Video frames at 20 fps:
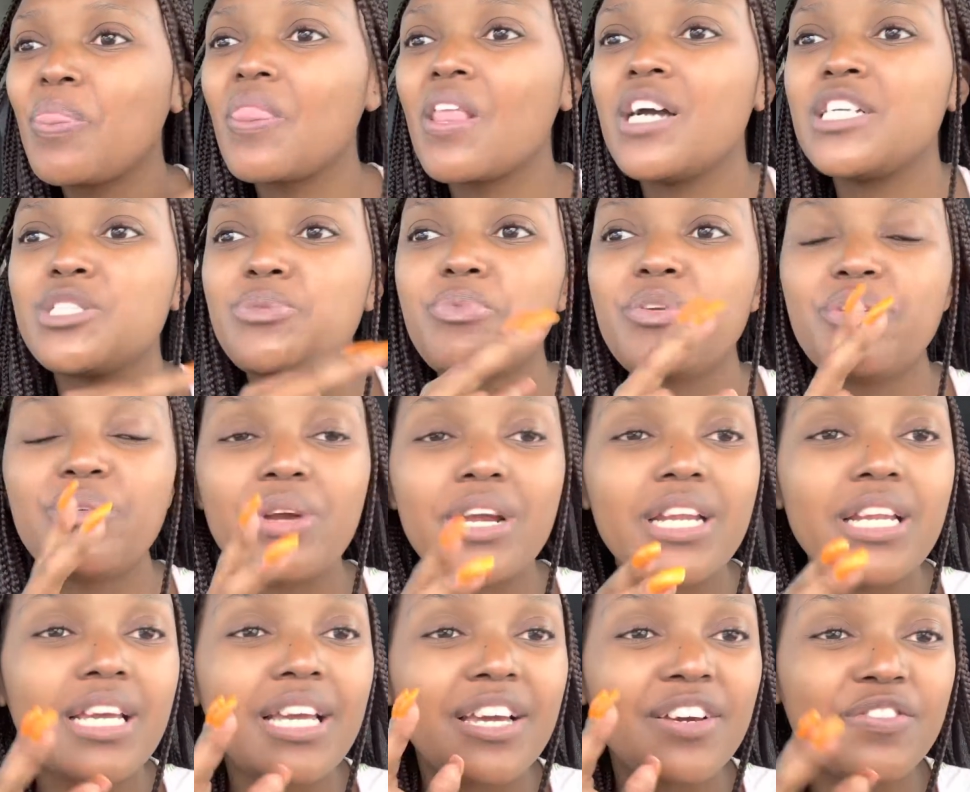it's been
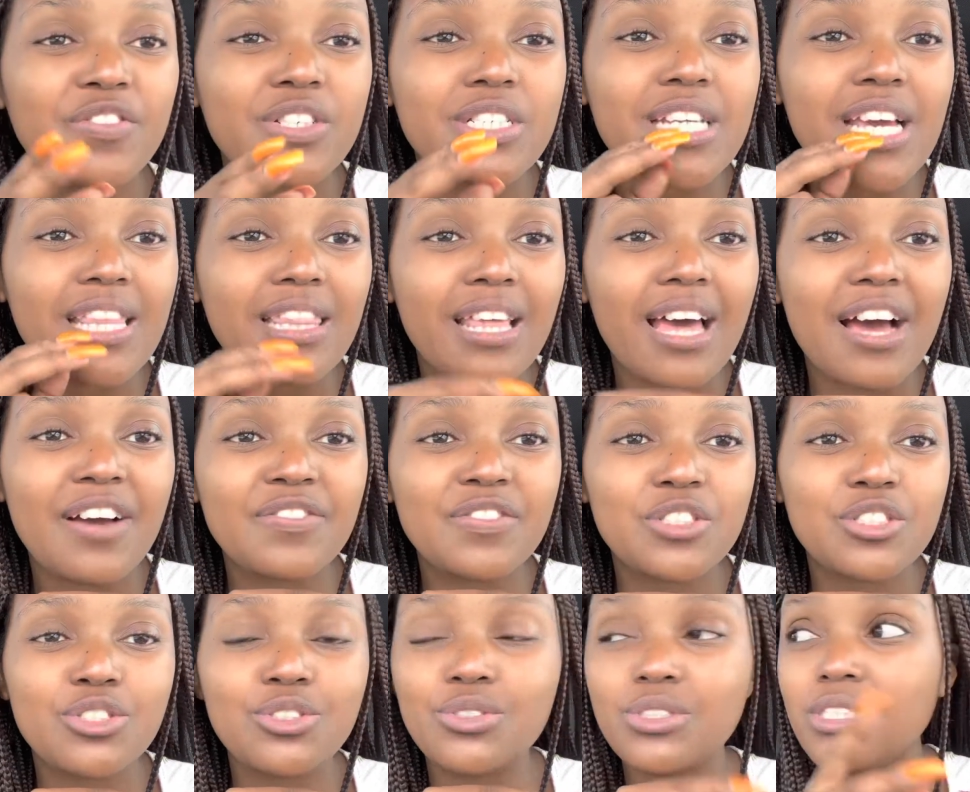raining every day in the
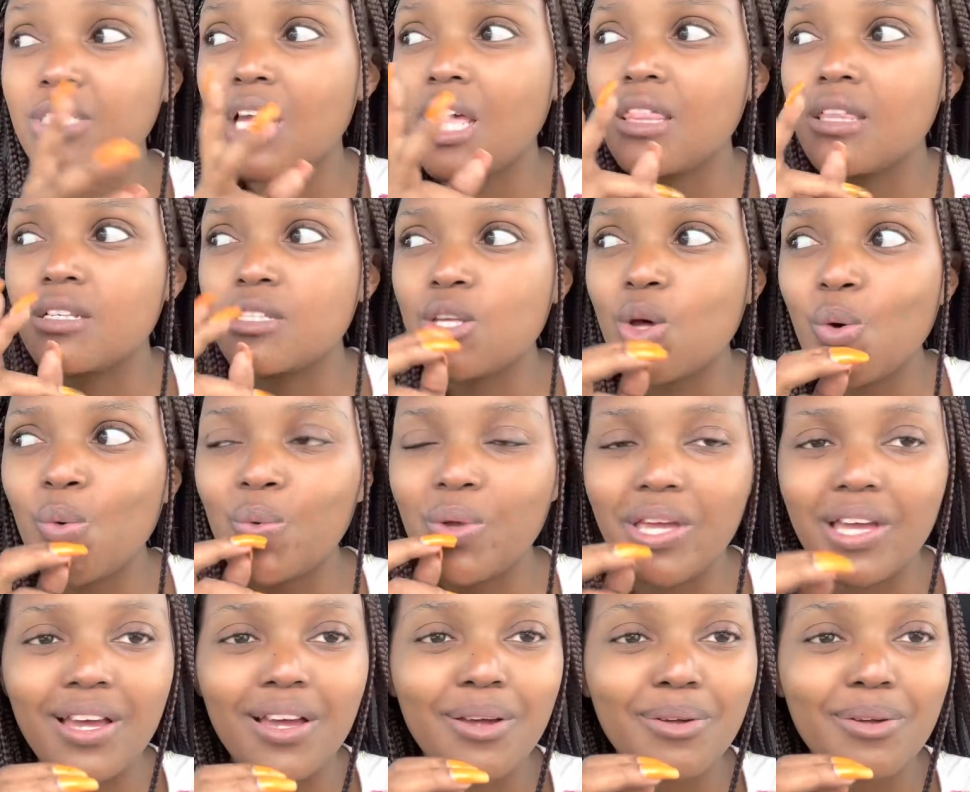afternoon this whole week.